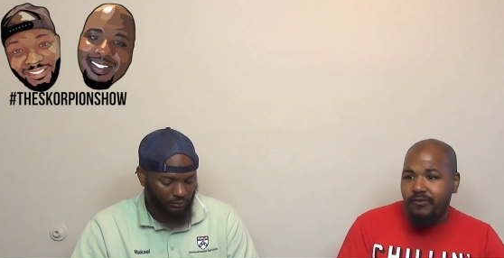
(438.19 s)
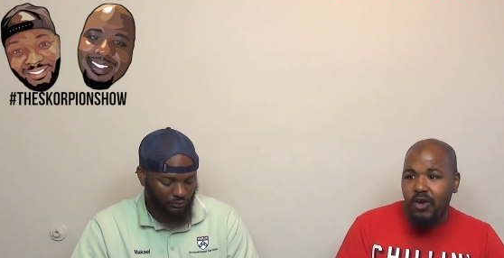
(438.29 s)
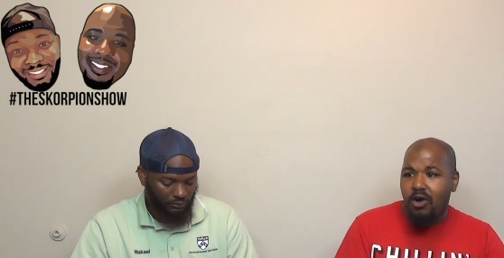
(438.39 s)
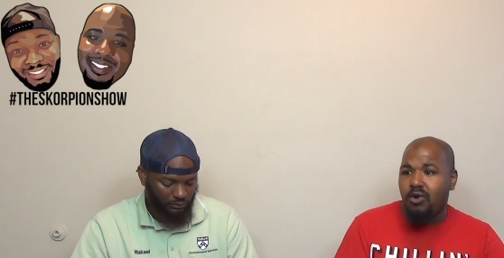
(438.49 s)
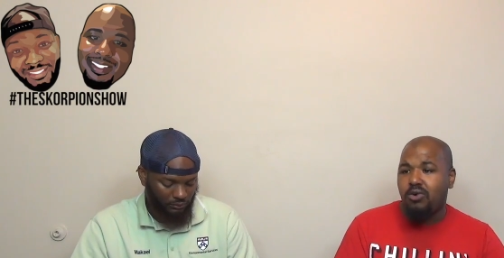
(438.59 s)

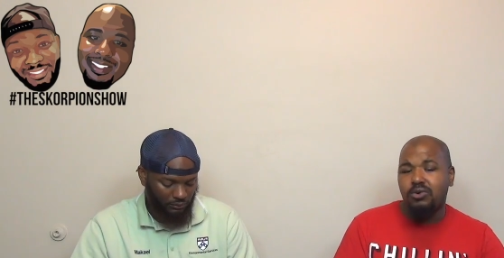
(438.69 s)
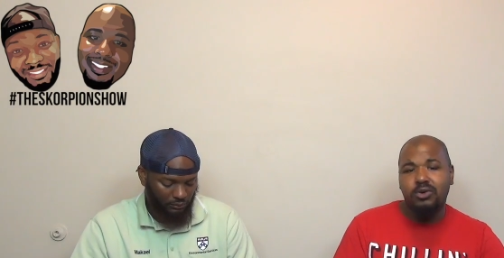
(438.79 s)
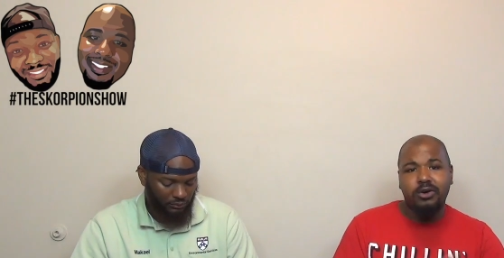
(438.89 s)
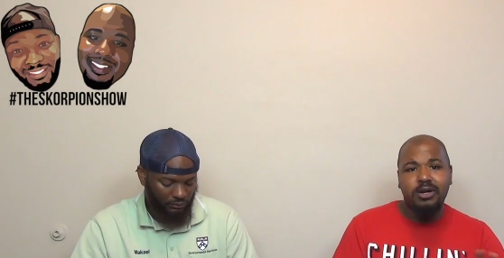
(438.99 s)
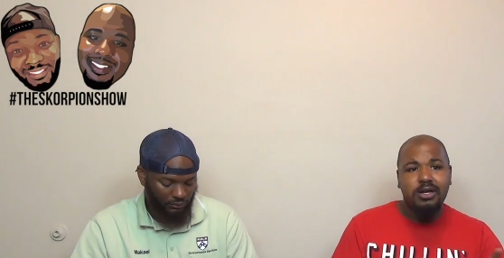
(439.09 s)
Speaker 1: phone
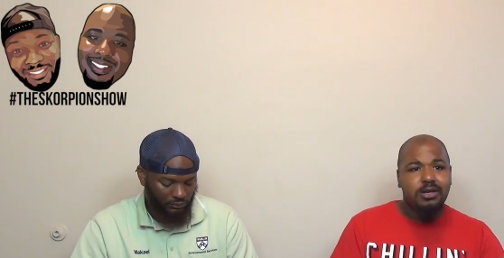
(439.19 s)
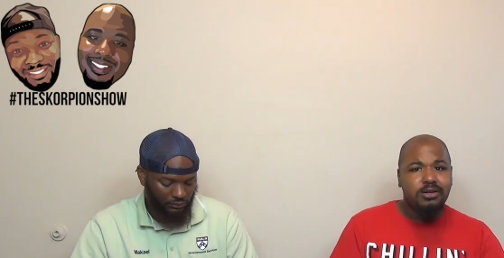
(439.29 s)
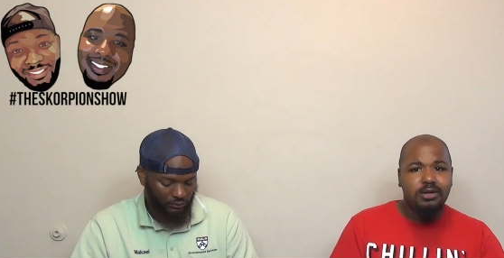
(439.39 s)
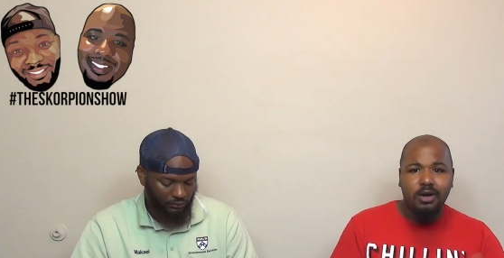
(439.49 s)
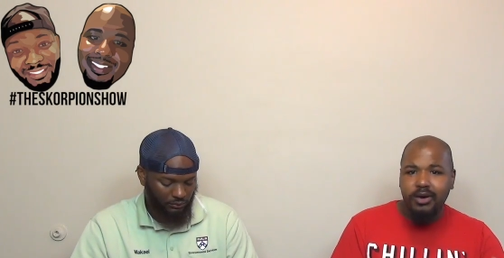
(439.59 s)
or
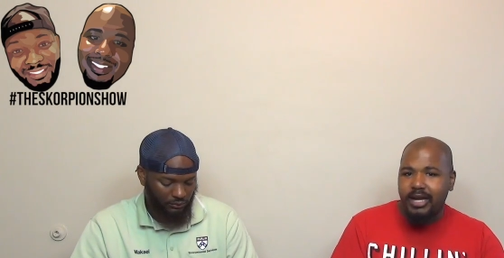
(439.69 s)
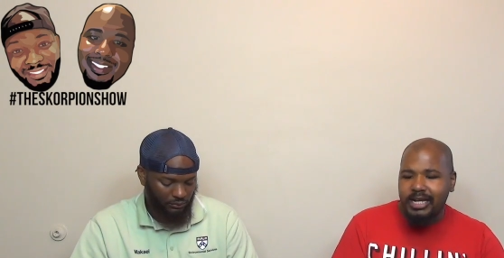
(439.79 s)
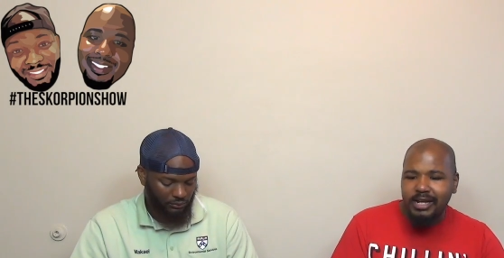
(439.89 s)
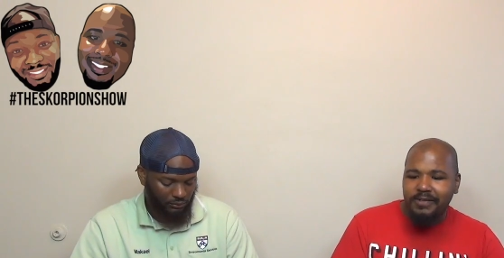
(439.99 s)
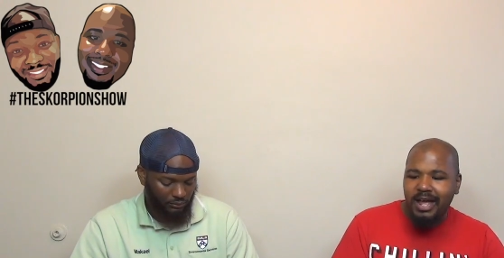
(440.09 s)
you know,
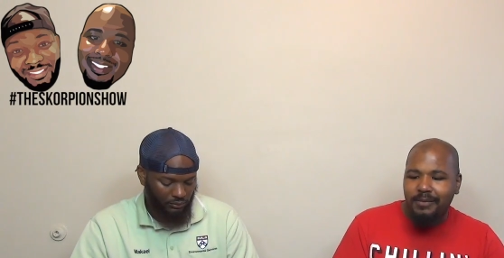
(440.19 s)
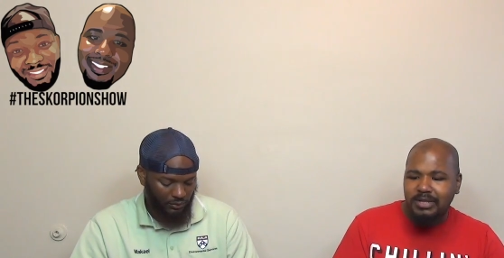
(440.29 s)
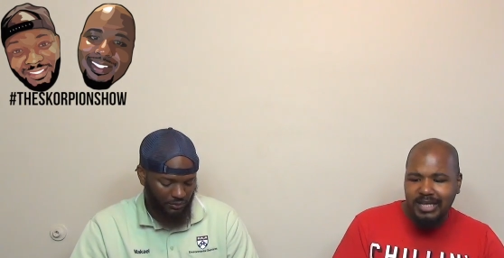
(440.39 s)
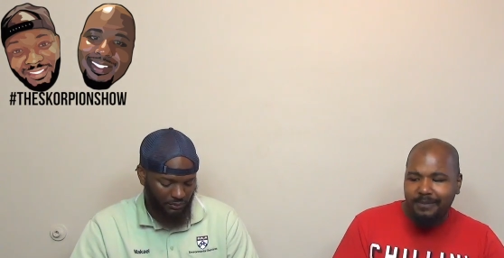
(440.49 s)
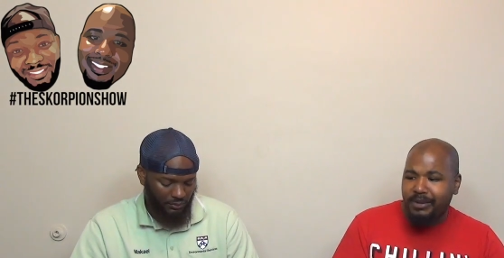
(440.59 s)
any of that
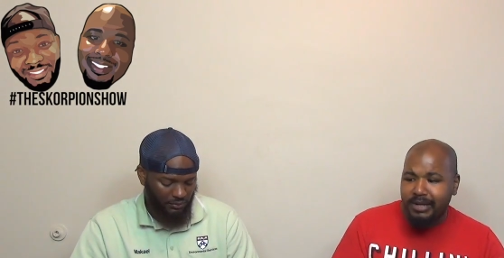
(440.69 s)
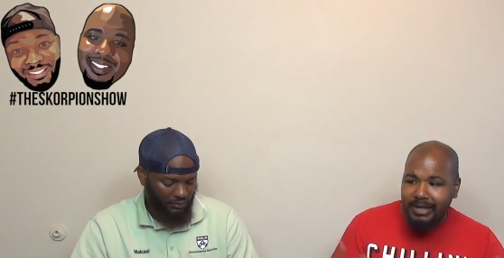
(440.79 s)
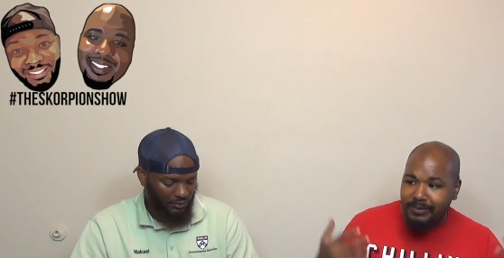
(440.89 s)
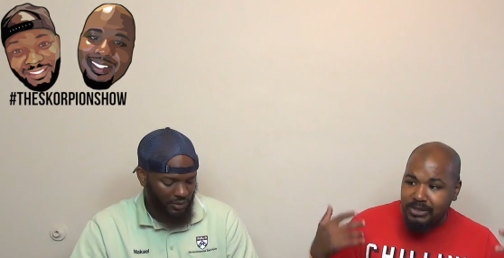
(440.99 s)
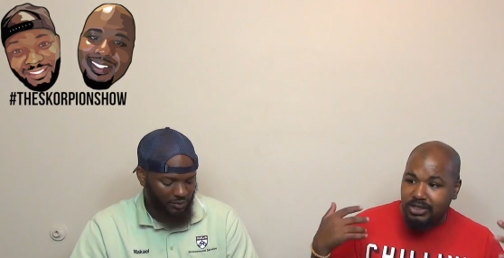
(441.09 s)
was at play.
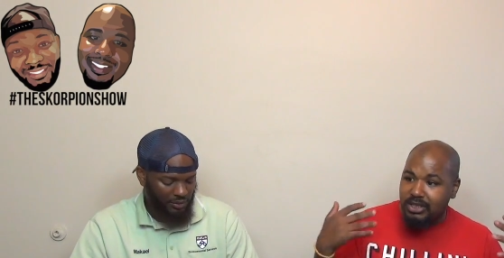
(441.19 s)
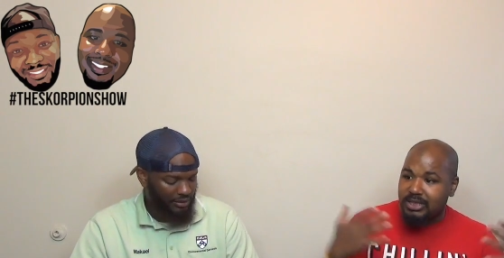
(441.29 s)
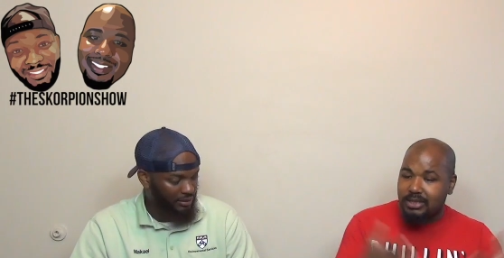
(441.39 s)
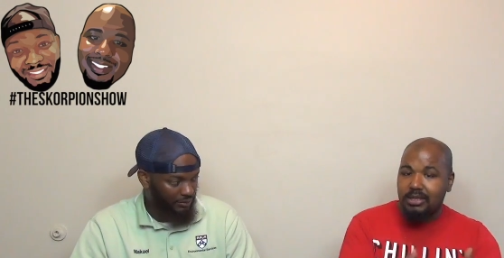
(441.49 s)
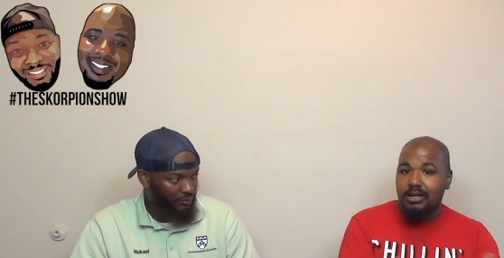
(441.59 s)
It was, it was
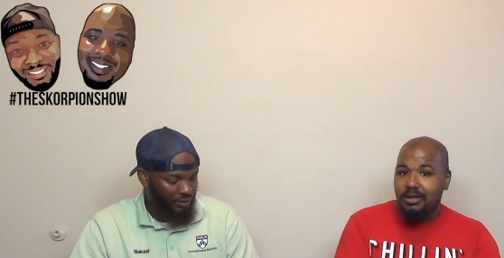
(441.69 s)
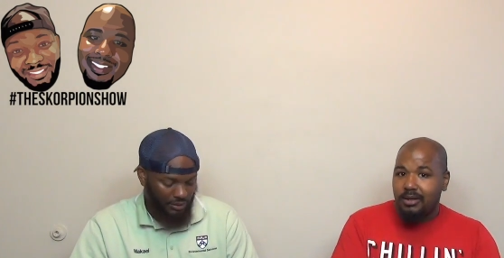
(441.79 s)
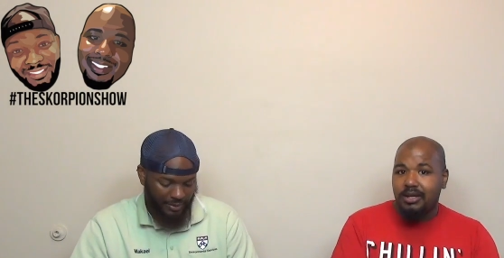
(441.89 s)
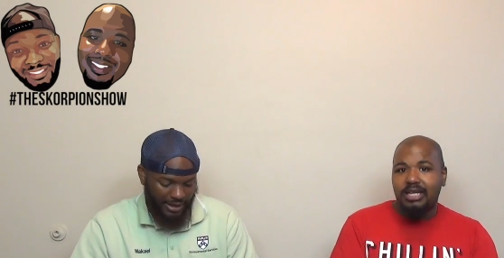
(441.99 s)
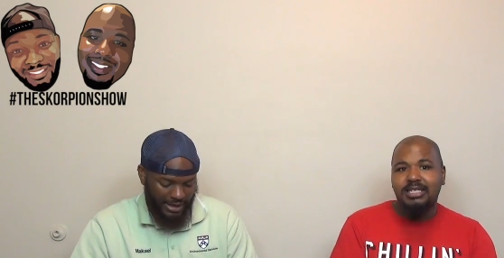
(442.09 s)
just, just
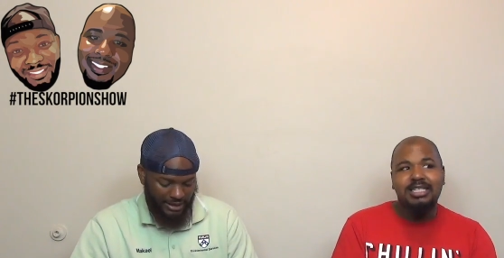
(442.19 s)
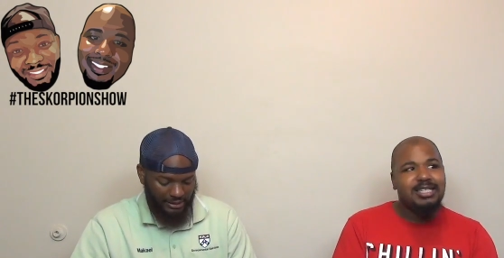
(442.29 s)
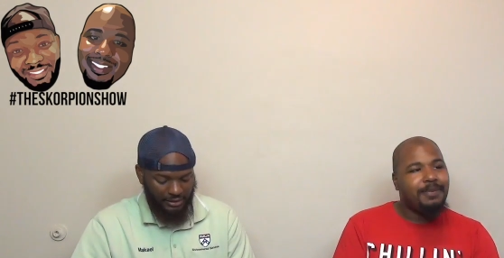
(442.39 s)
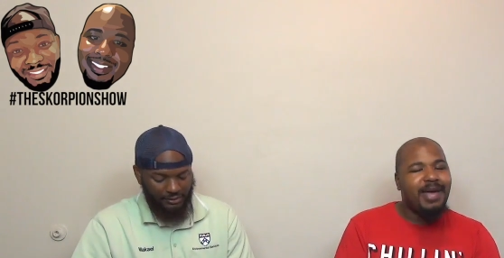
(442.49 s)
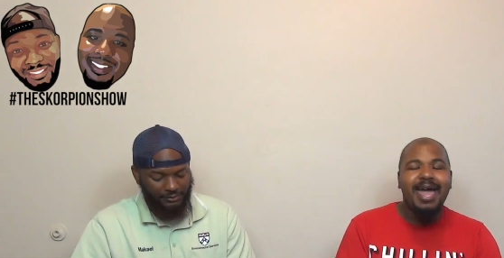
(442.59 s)
Speaker 2: a, it's
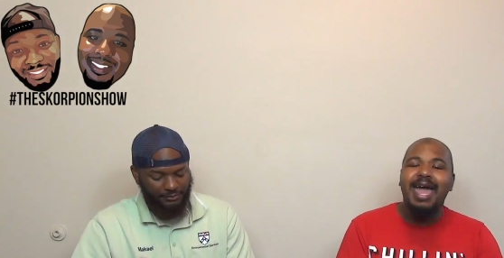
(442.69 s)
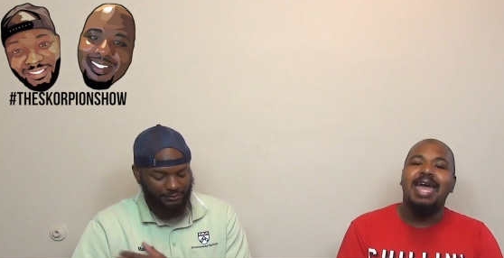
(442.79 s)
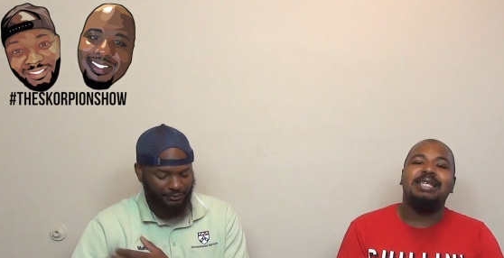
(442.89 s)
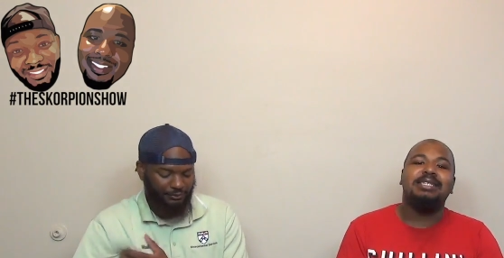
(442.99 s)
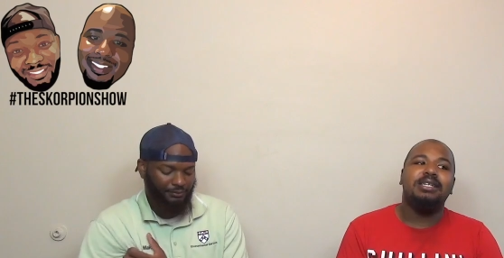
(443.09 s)
just
Speaker 1: a bad
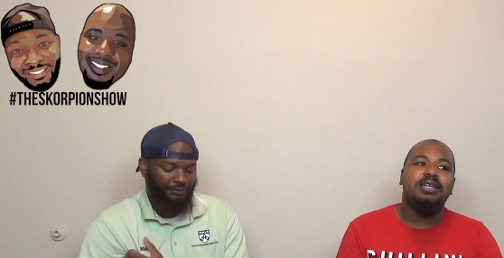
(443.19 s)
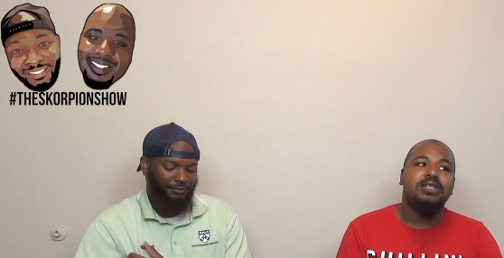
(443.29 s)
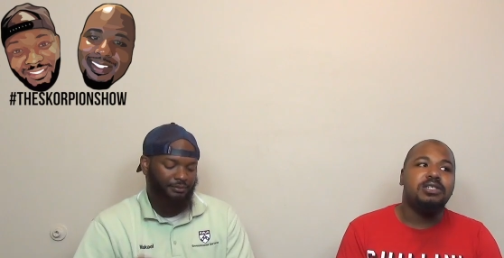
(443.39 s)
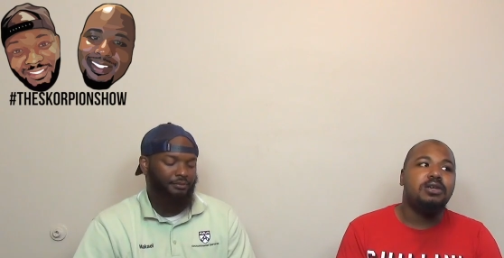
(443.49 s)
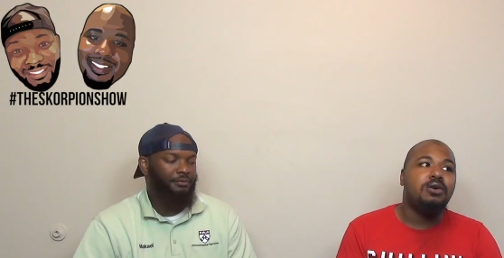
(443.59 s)

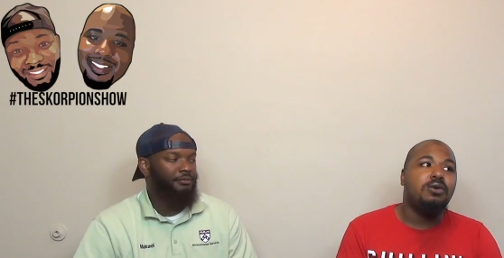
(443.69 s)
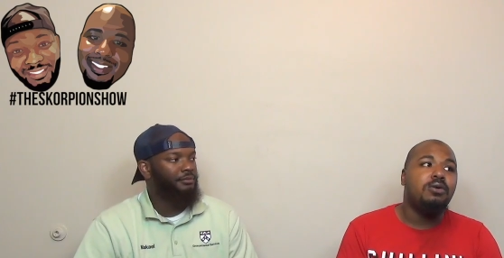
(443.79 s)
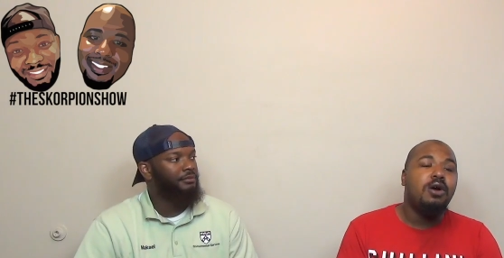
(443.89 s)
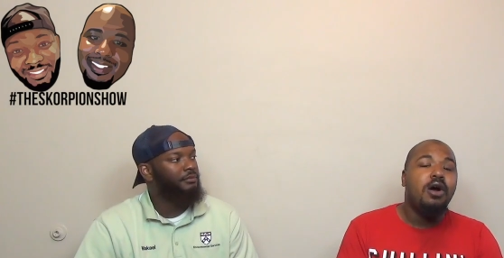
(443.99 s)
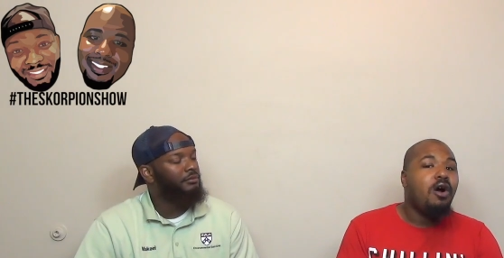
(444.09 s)
accident.
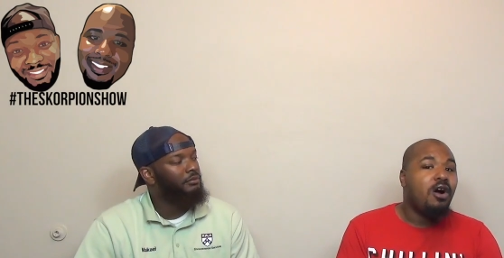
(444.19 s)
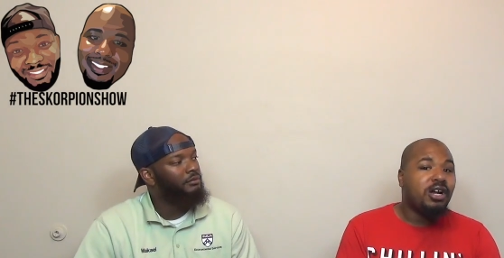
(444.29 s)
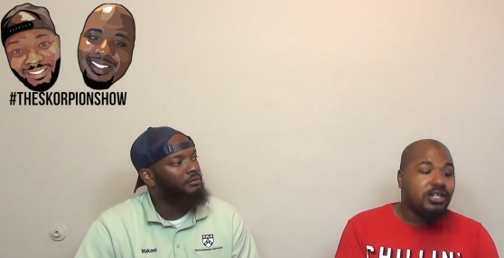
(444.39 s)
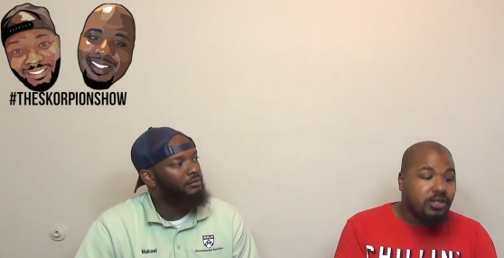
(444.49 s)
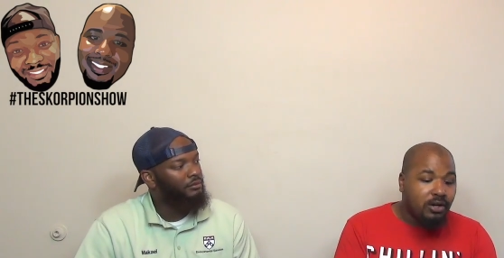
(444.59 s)
So
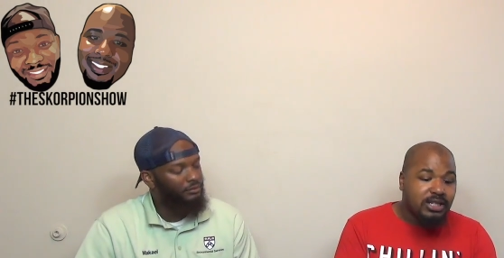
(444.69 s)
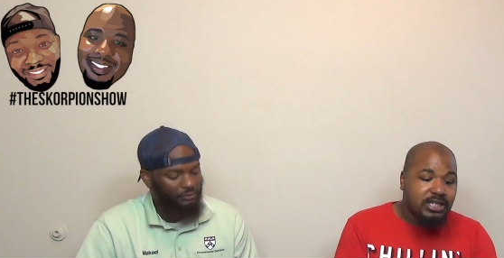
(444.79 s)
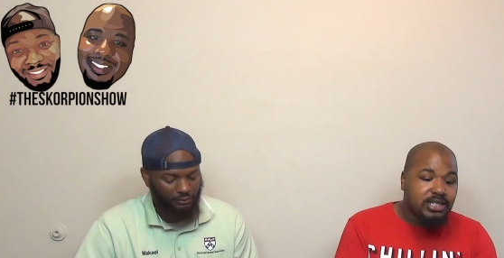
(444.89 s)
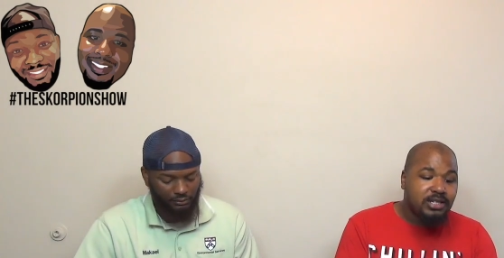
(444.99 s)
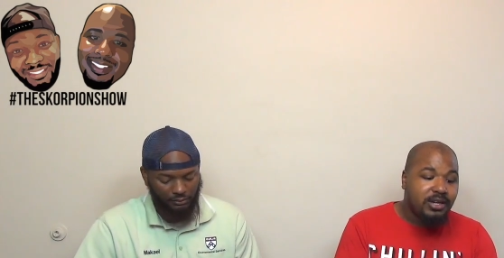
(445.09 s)
our condolences to